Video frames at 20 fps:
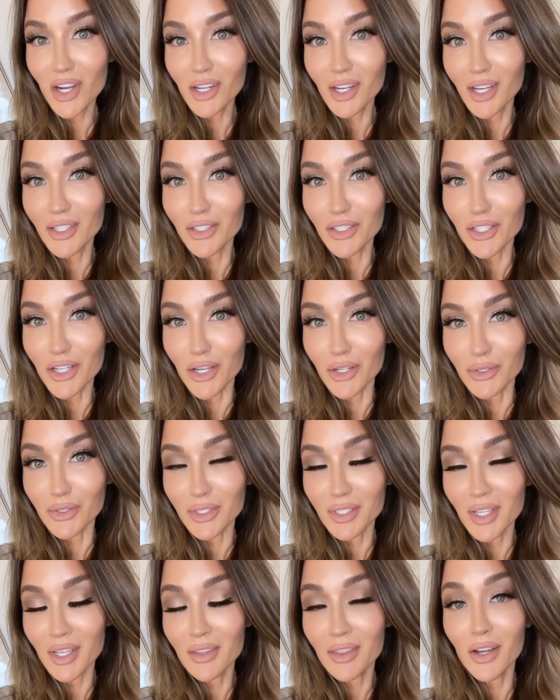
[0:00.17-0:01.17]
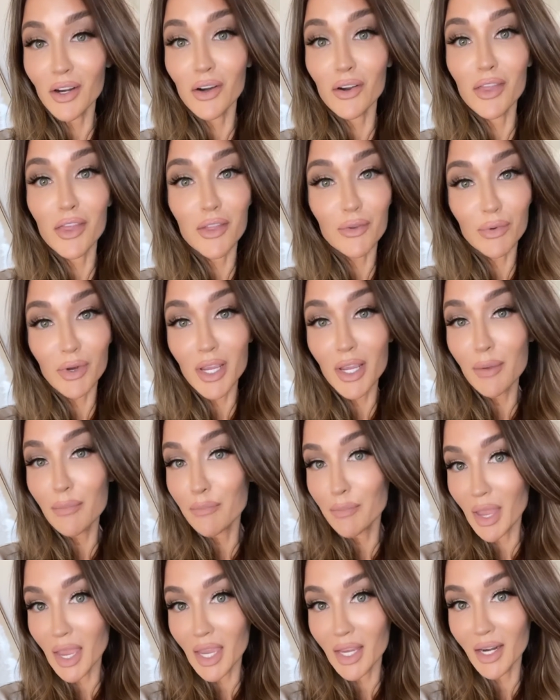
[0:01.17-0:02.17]
talk undertones. There are three
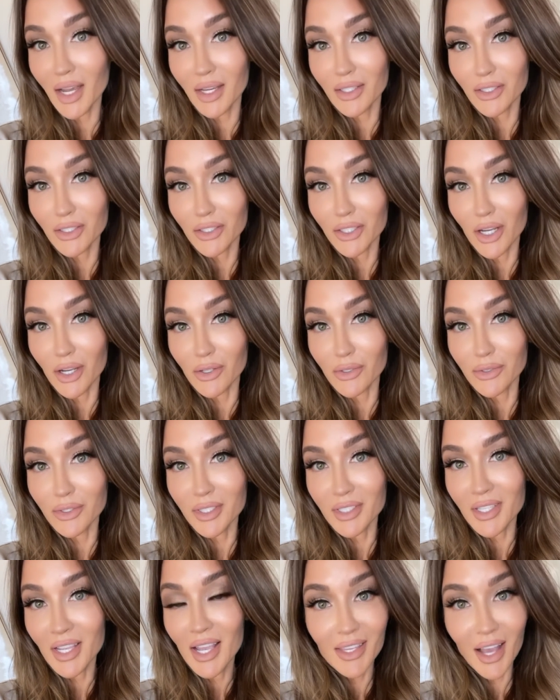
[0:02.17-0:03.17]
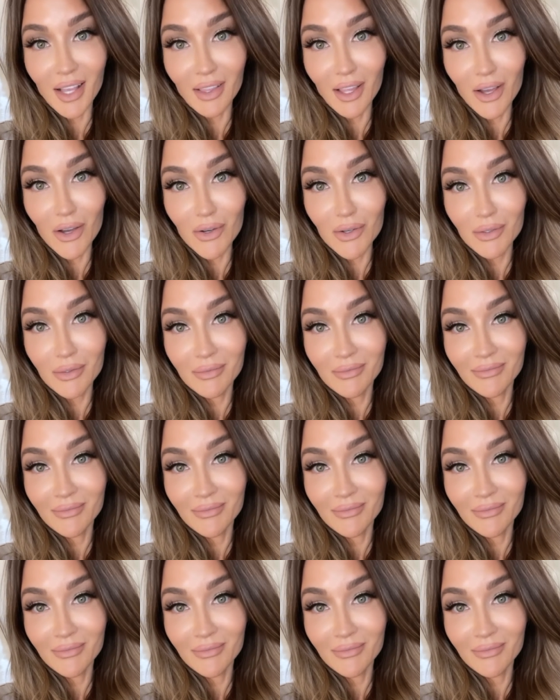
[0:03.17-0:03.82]
main undertones: yellow,